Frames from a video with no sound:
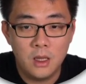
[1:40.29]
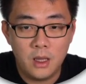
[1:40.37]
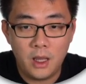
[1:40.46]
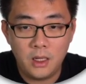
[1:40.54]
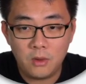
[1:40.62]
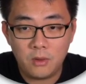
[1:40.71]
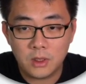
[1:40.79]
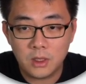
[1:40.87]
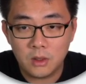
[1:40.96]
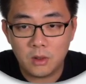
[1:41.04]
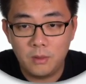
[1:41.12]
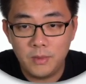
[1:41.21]
Any question
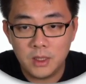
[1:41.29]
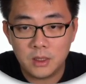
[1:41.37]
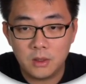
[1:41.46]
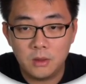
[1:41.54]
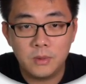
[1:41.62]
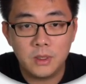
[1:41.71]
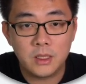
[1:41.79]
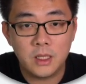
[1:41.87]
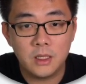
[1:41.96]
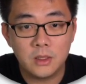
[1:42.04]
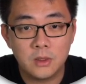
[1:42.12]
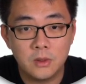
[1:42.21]
or comments at all, please let
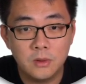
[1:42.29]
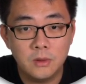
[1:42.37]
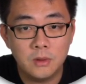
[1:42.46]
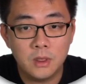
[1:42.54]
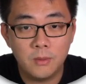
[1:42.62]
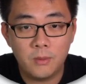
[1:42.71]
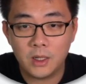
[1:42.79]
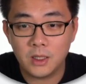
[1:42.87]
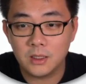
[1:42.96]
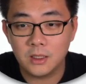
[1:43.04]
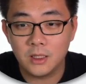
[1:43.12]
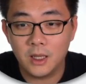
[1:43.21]
us know. Keep
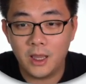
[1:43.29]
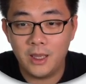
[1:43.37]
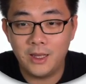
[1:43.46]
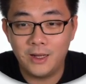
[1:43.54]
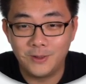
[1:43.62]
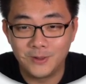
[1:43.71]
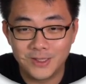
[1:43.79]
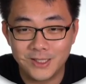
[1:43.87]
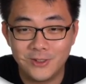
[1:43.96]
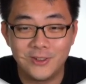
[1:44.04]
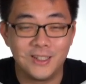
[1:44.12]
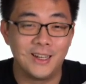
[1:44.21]
practicing, and I'll see
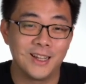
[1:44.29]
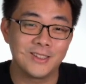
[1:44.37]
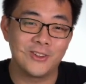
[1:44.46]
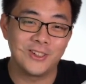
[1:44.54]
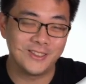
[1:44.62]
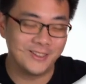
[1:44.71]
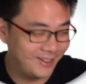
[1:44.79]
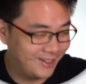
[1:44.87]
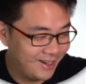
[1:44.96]
you in the next question.